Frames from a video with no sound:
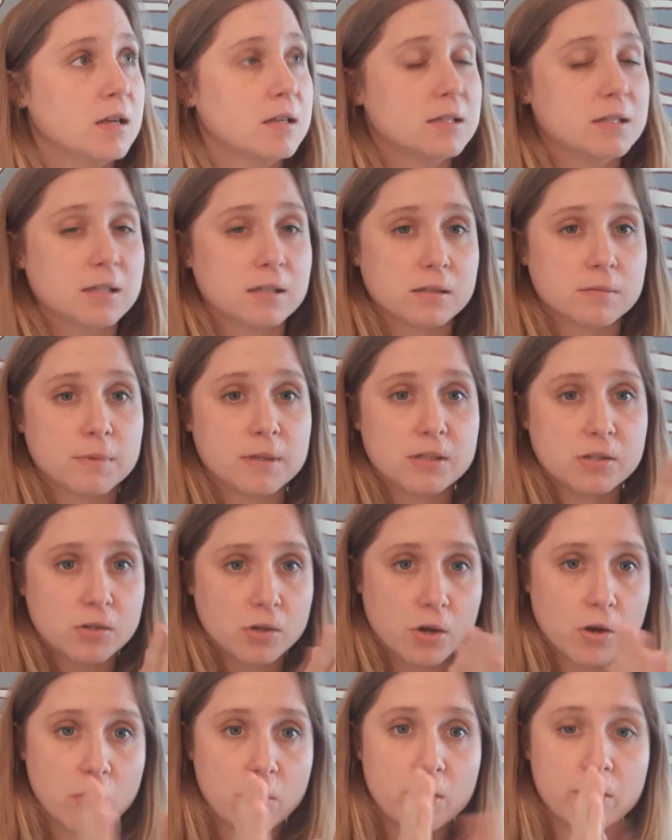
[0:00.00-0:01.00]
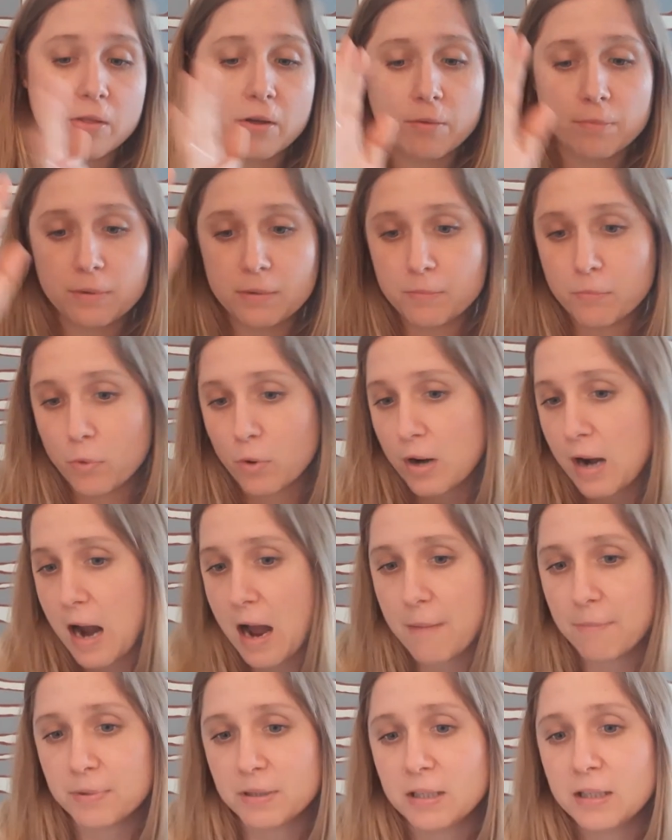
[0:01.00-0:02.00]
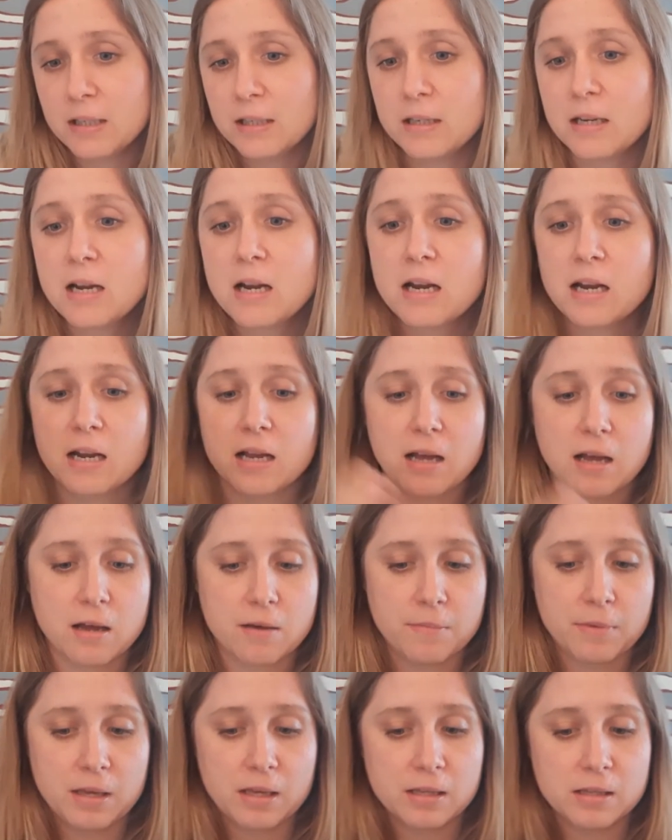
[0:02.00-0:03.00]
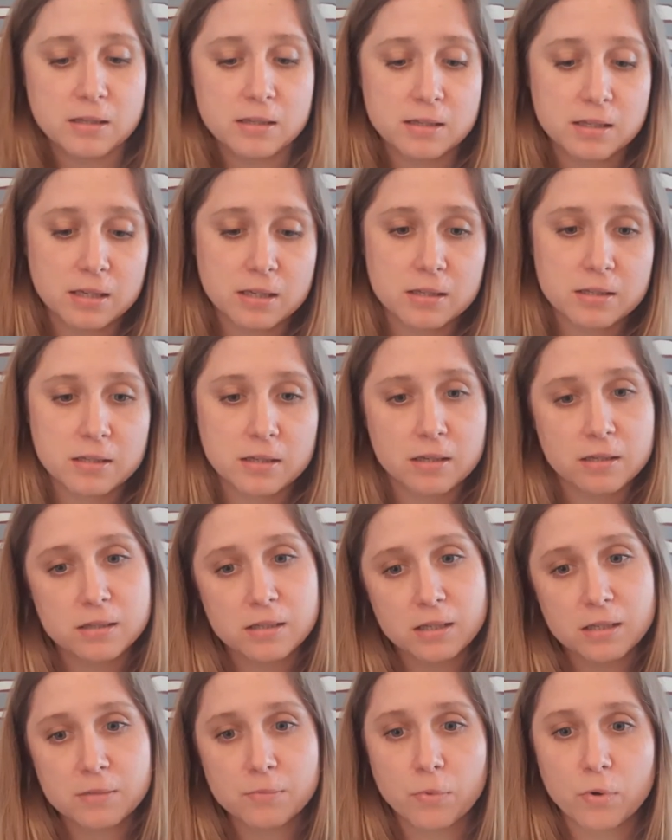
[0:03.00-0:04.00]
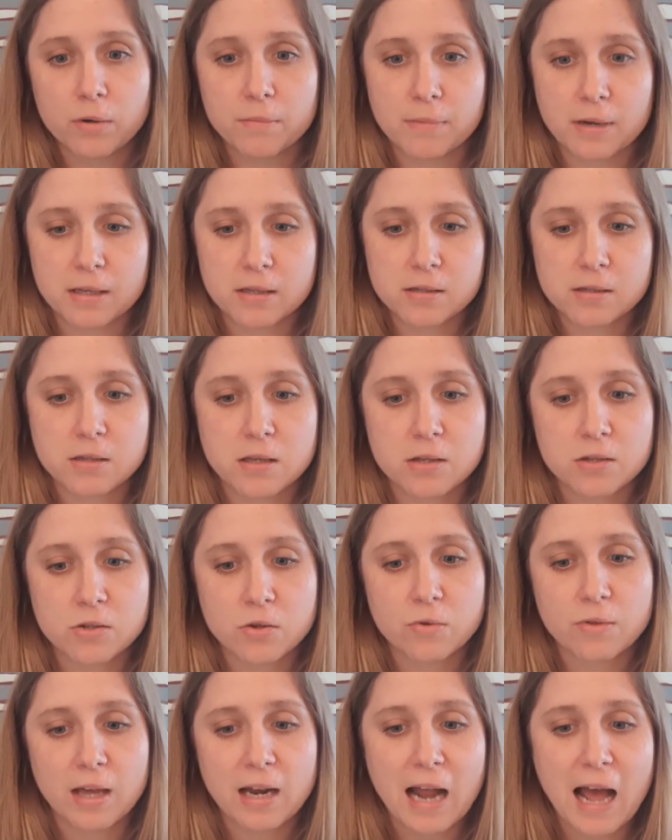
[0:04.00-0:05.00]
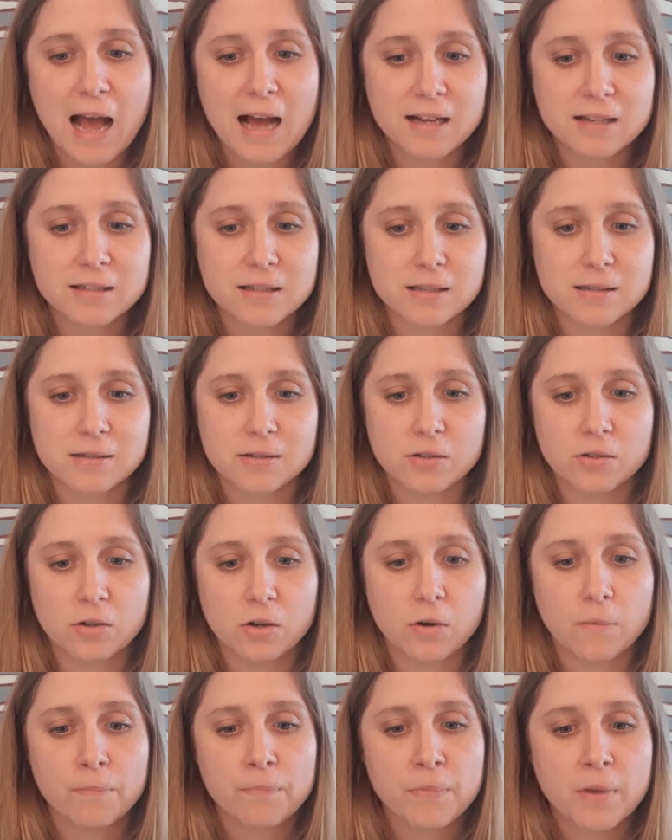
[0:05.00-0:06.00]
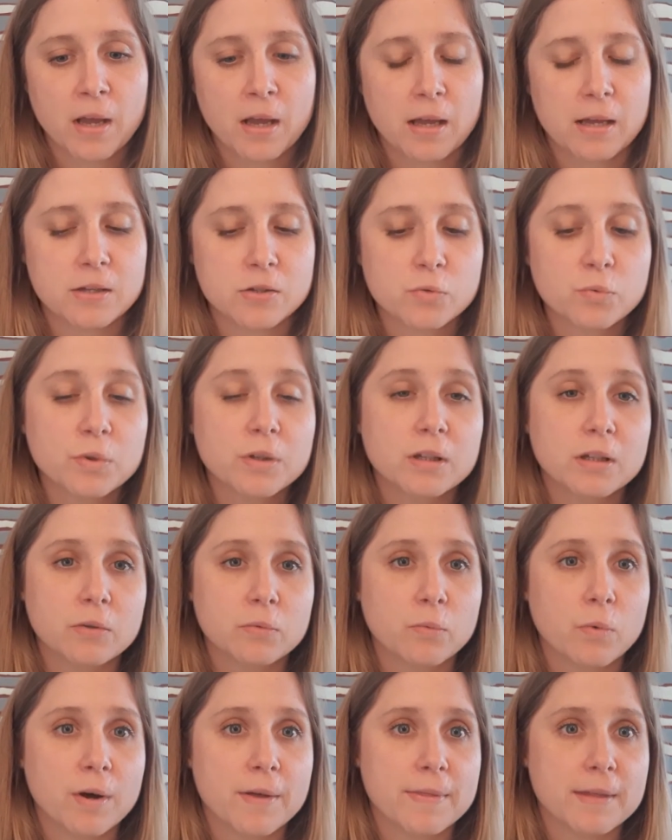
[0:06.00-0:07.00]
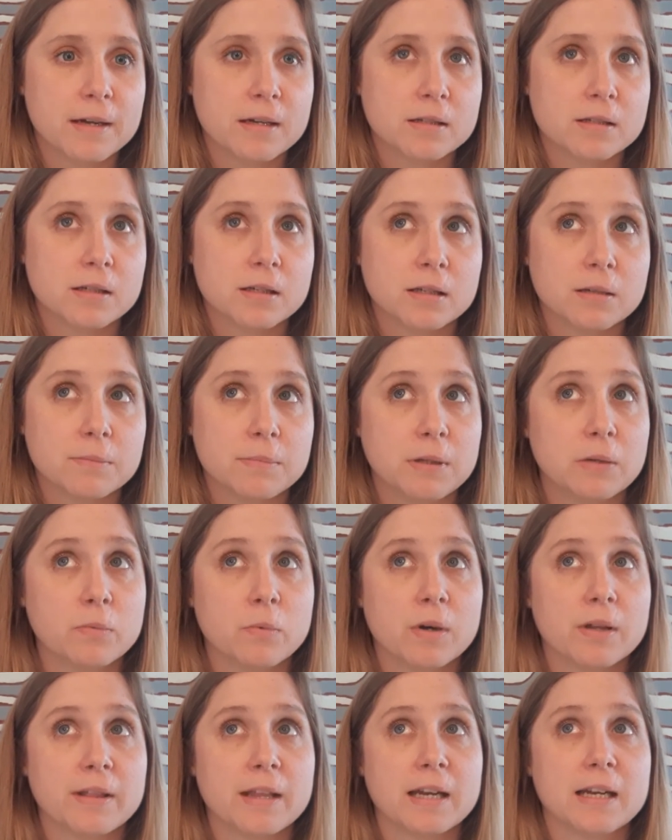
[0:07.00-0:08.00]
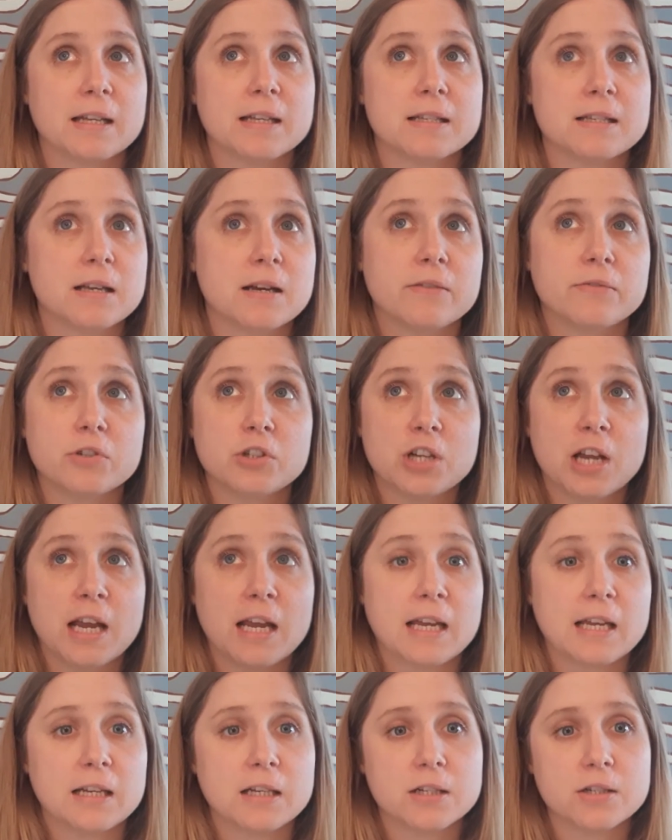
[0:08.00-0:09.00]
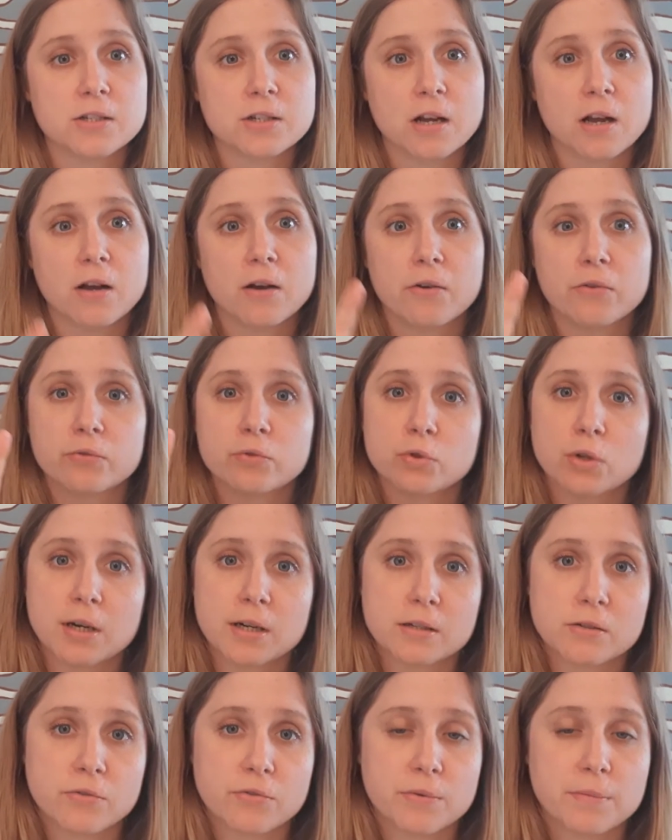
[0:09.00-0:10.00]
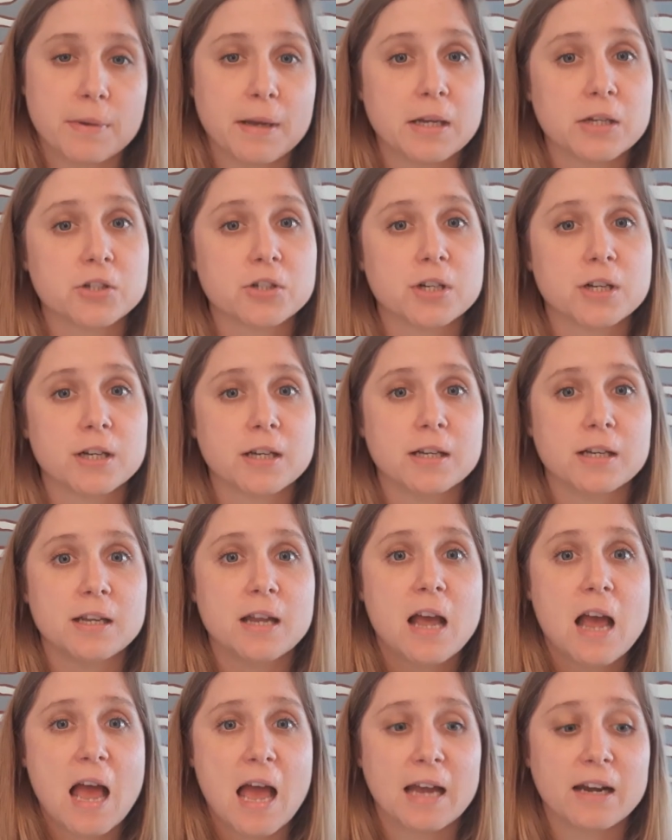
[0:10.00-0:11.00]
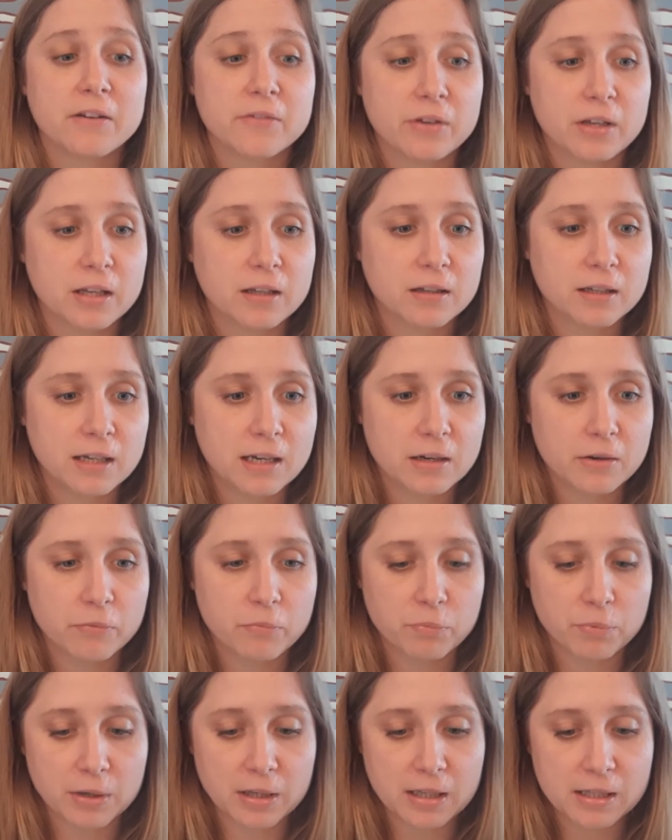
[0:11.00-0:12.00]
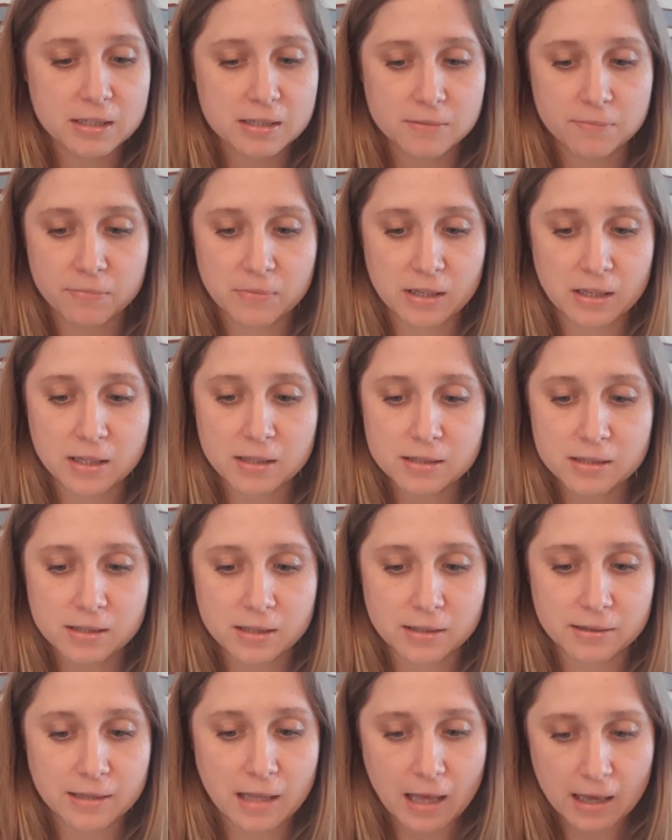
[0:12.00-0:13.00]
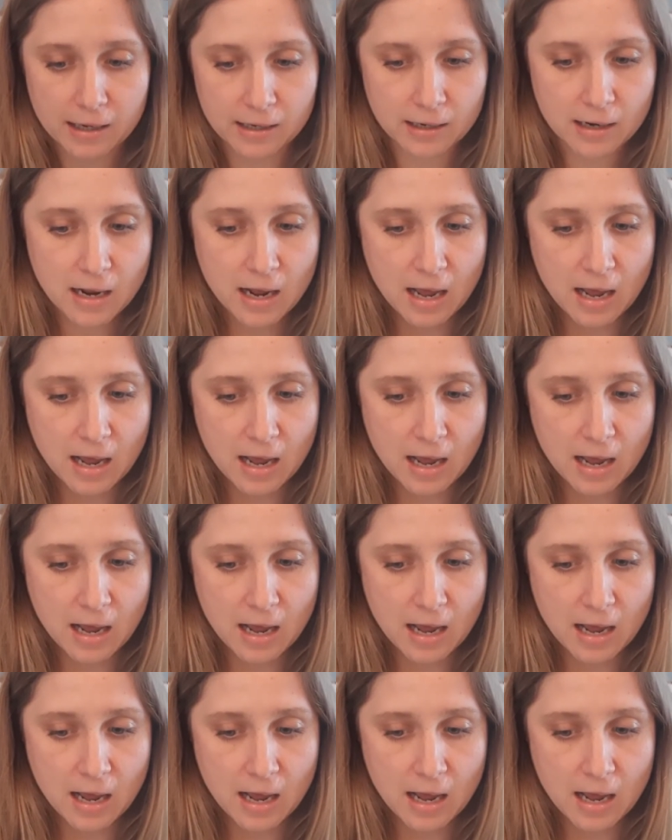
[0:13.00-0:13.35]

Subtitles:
6 months ago, and there'll be more happening in six more months. And so that axis, you know, is really one that is going to be one that is of change, of transformation, and of healing, and of bringing some things to light.